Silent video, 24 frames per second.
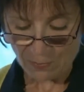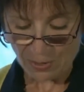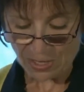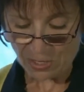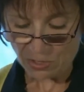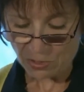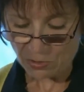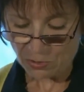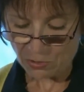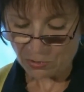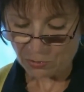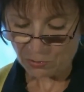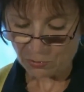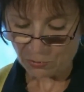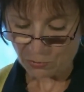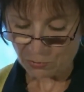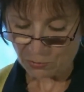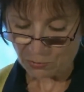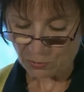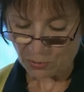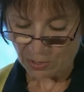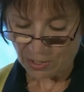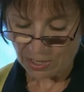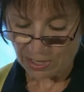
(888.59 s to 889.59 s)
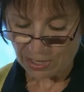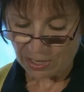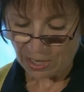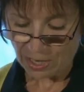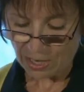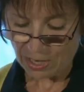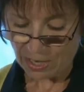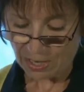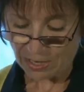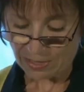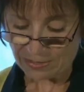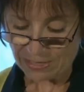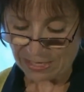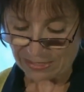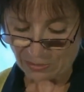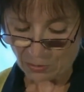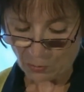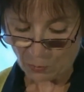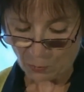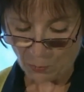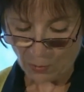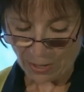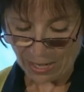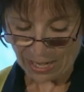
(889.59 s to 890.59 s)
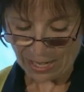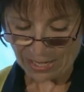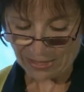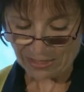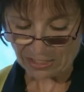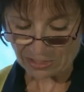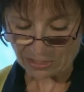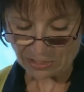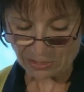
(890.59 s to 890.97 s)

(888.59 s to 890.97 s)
but knew that the